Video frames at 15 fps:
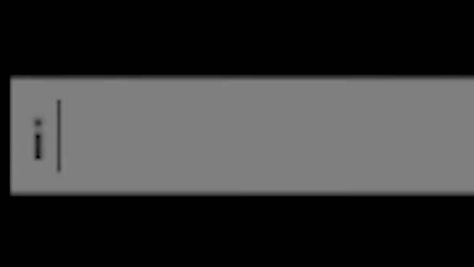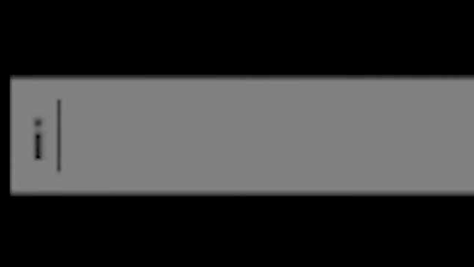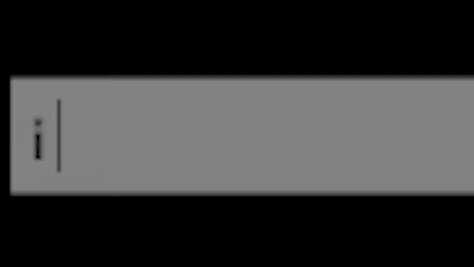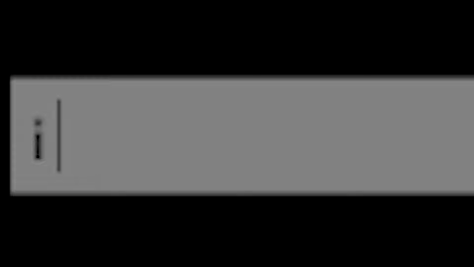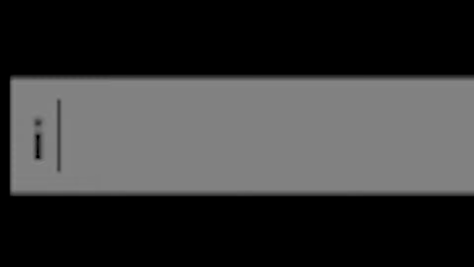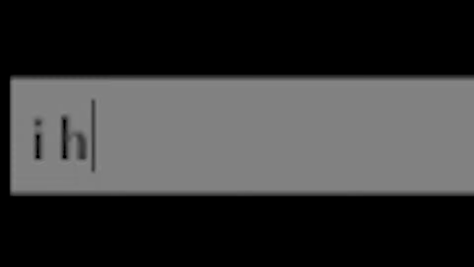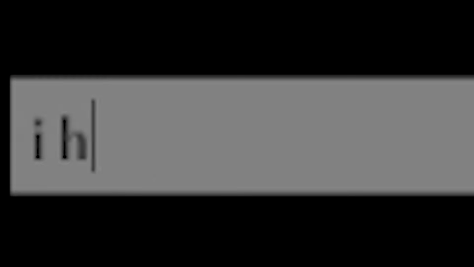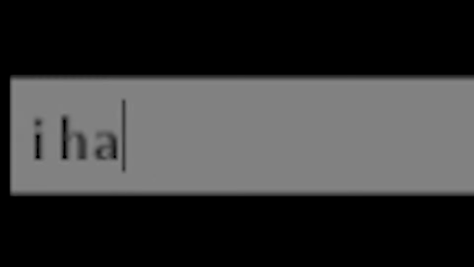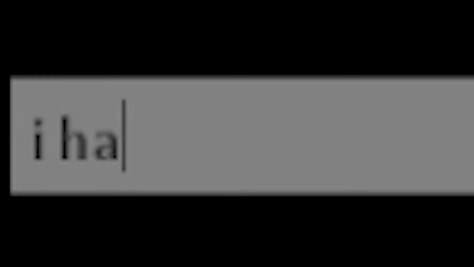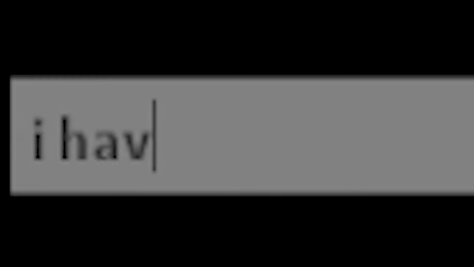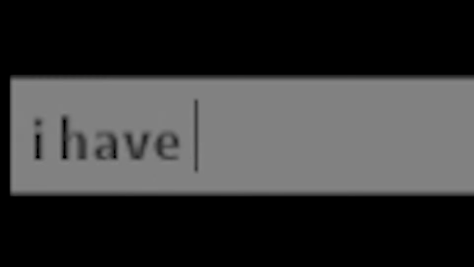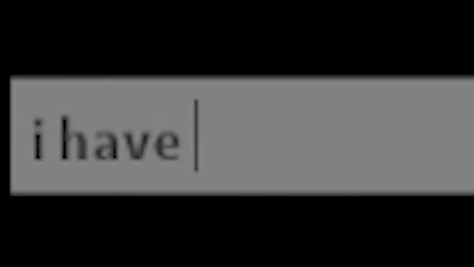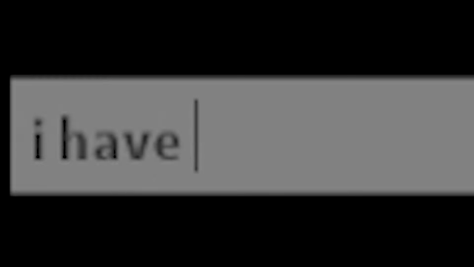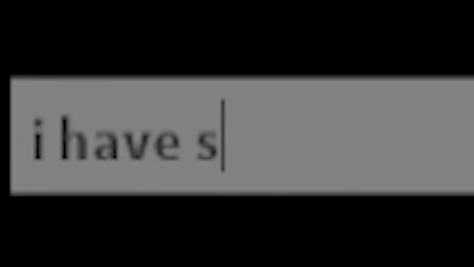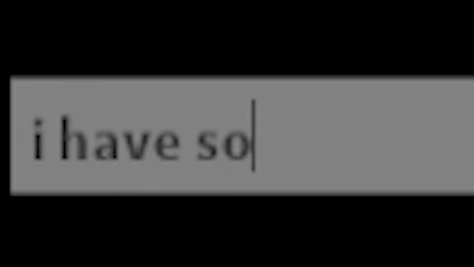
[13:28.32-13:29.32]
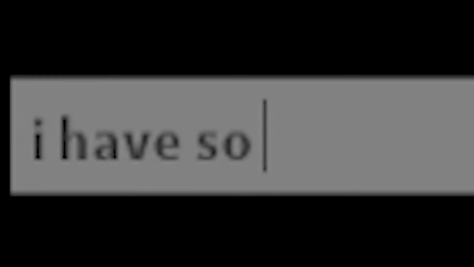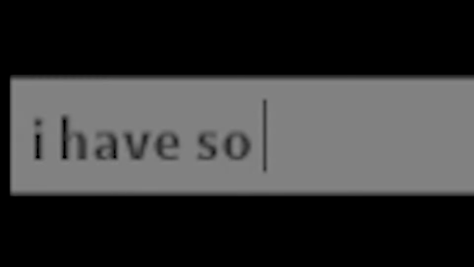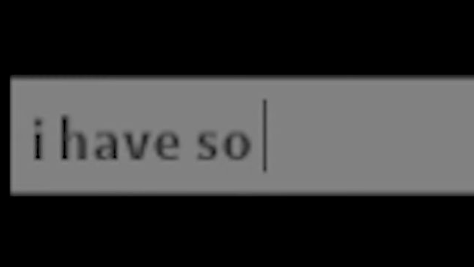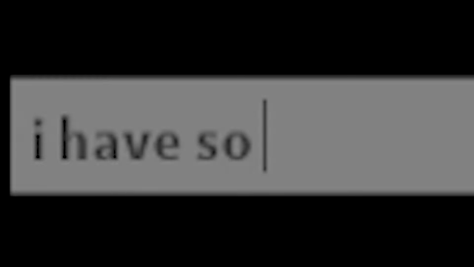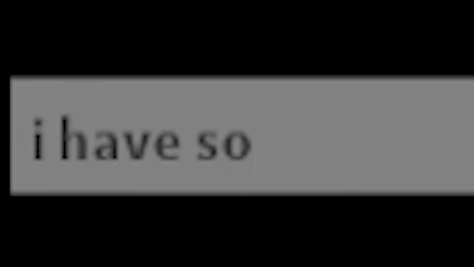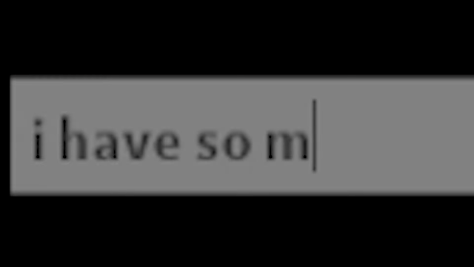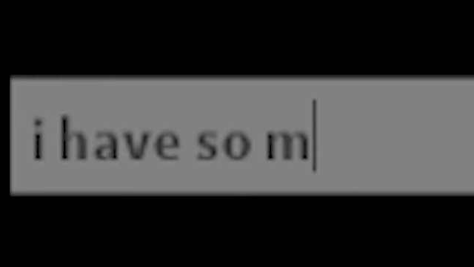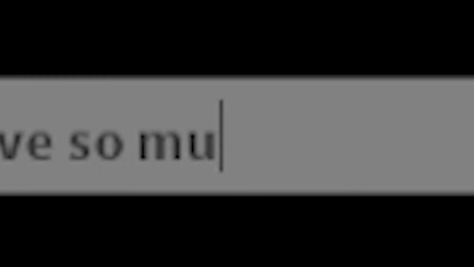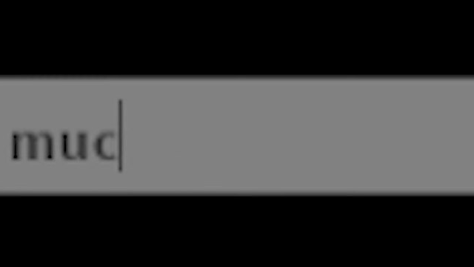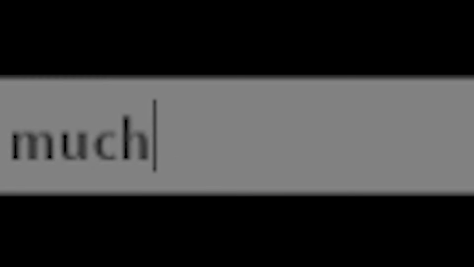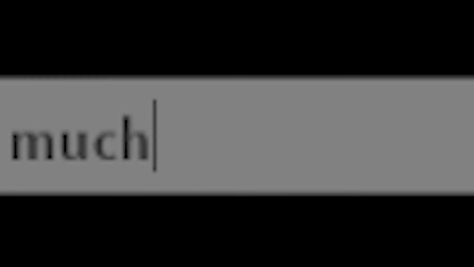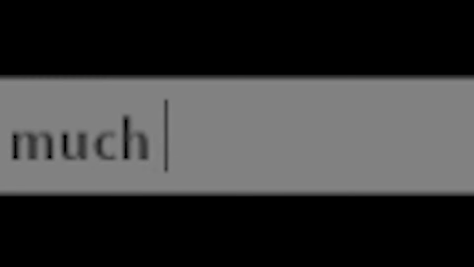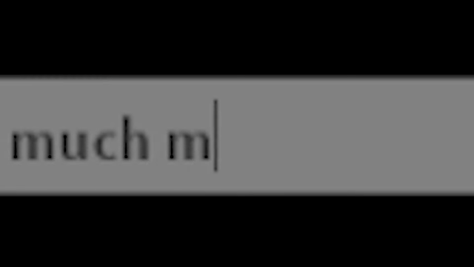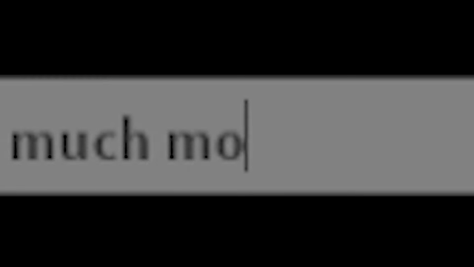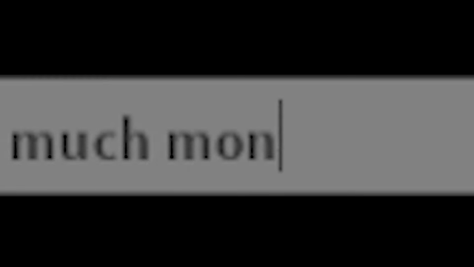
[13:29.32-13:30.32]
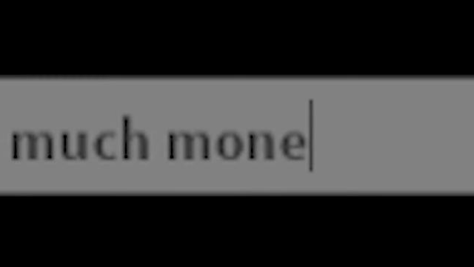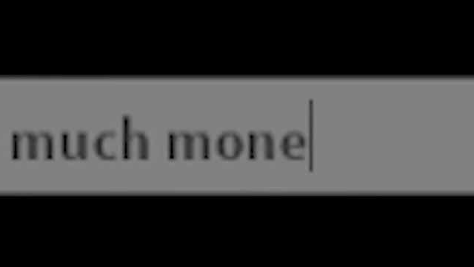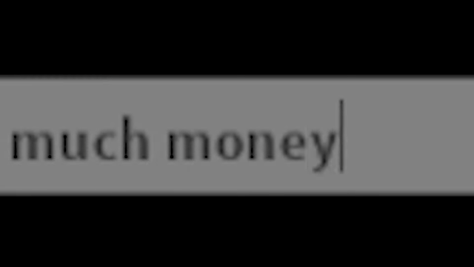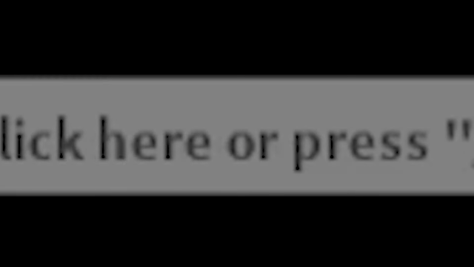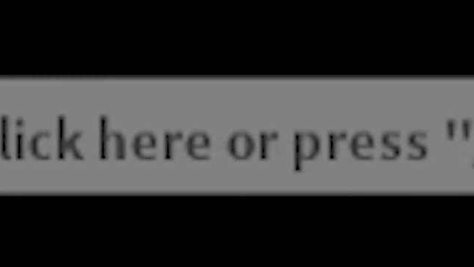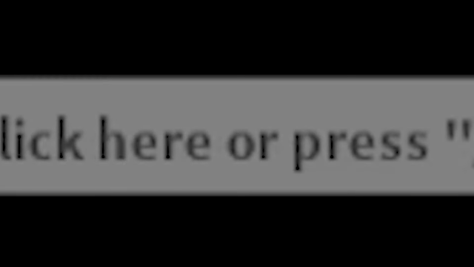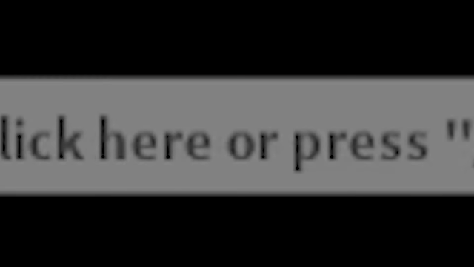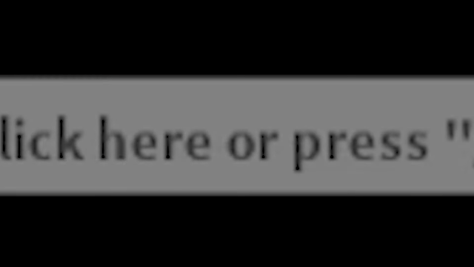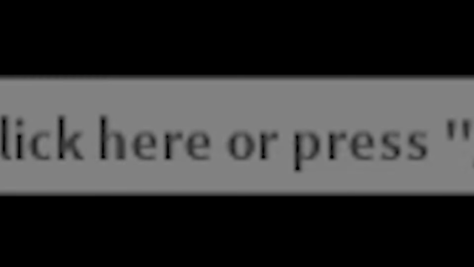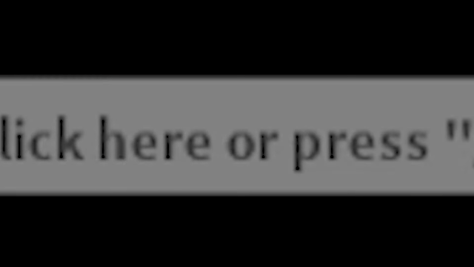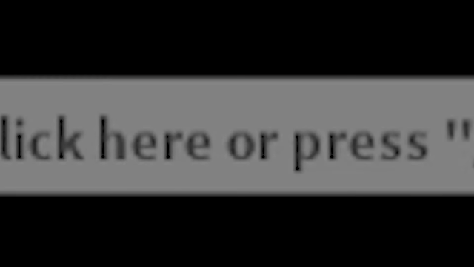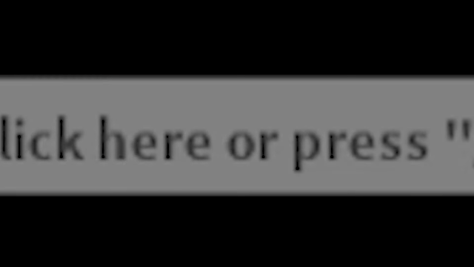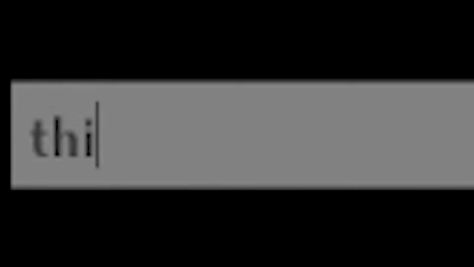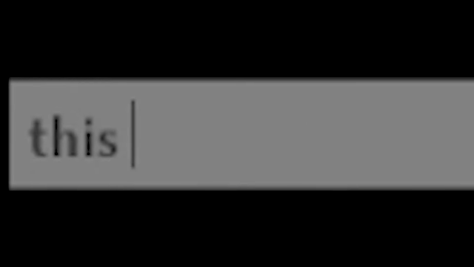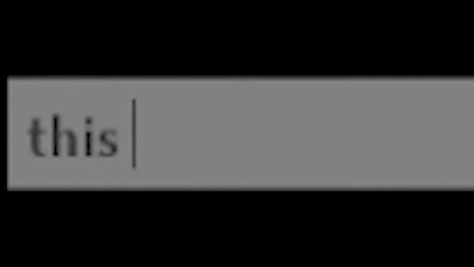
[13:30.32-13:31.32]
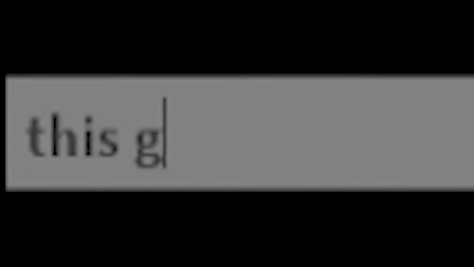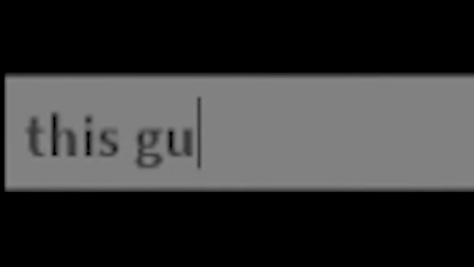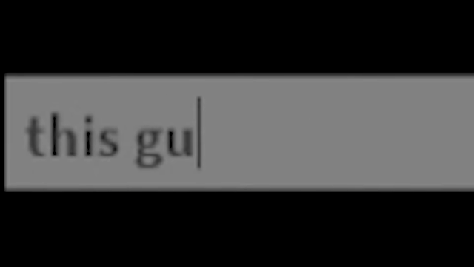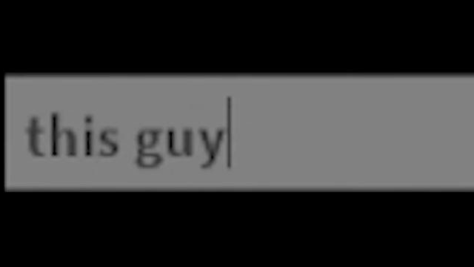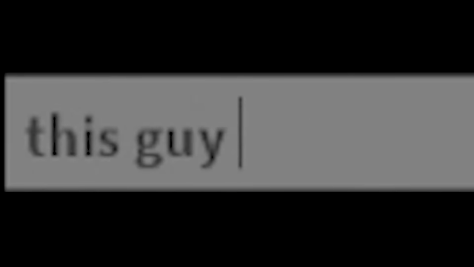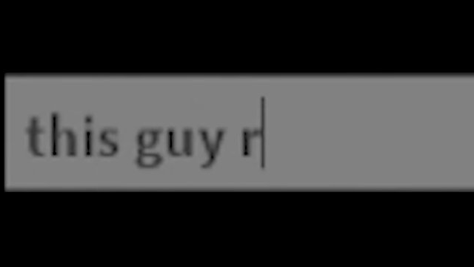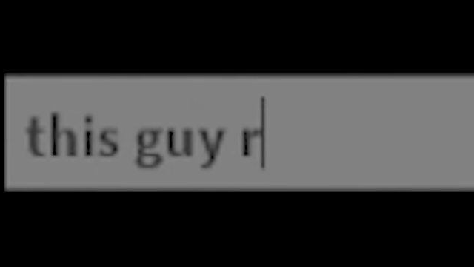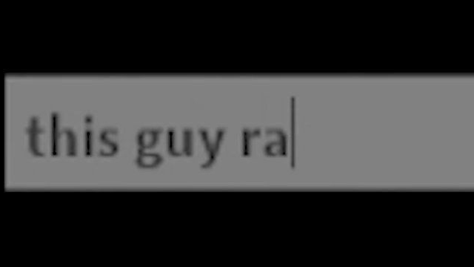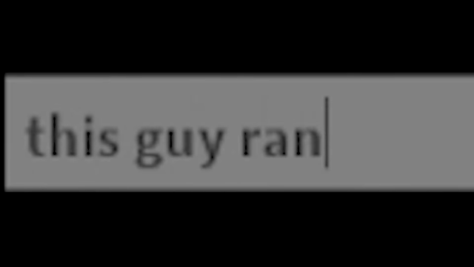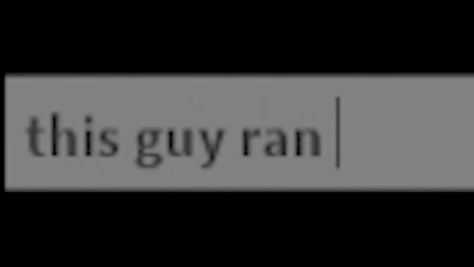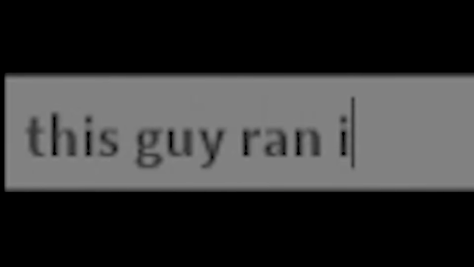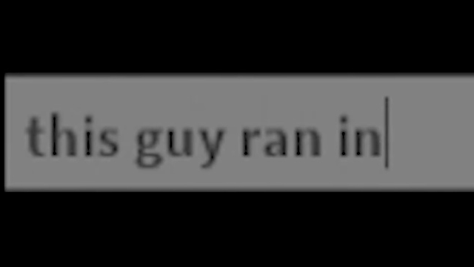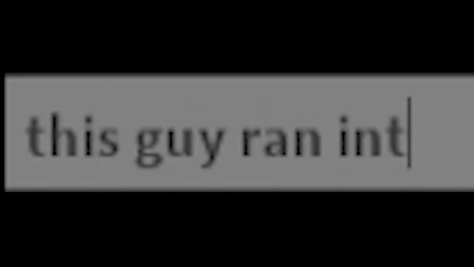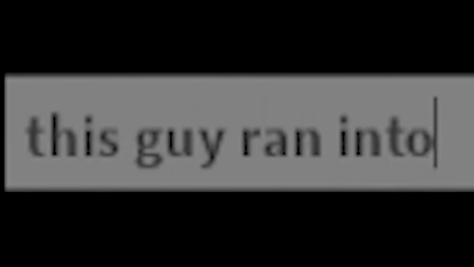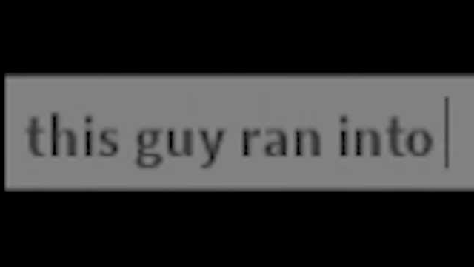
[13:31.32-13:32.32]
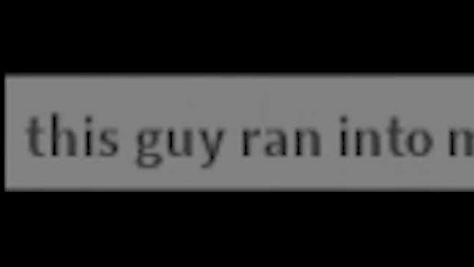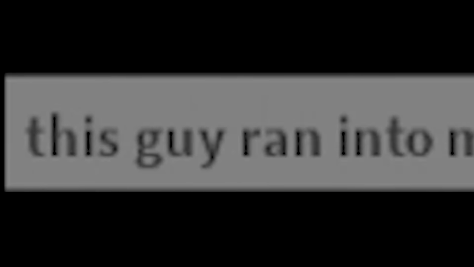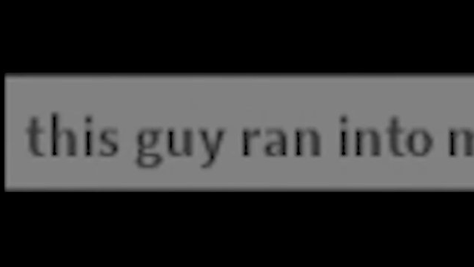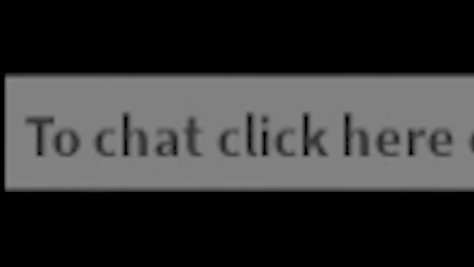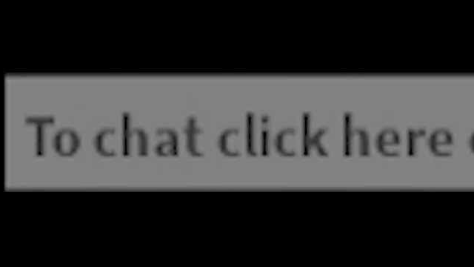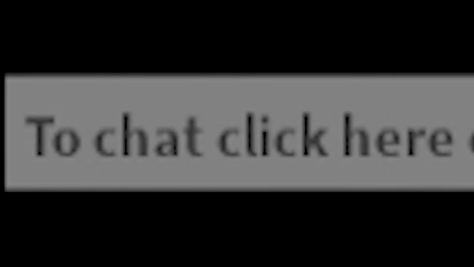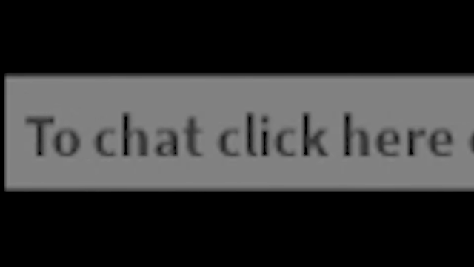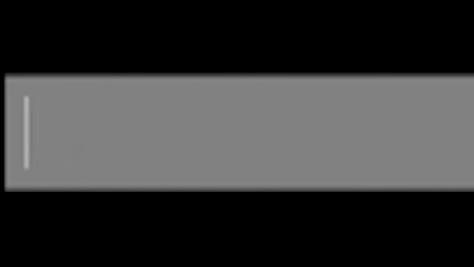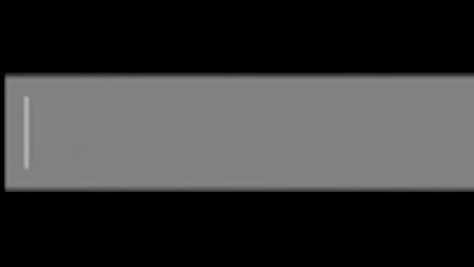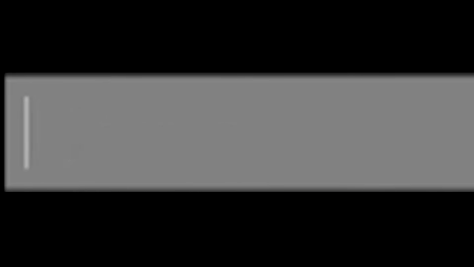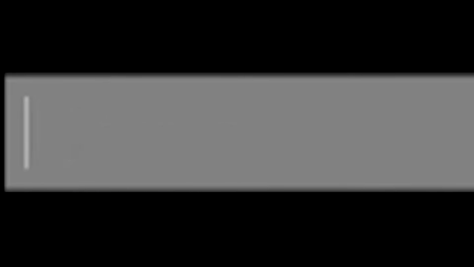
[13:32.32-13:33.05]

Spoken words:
No face is visible, so there are no lips to read.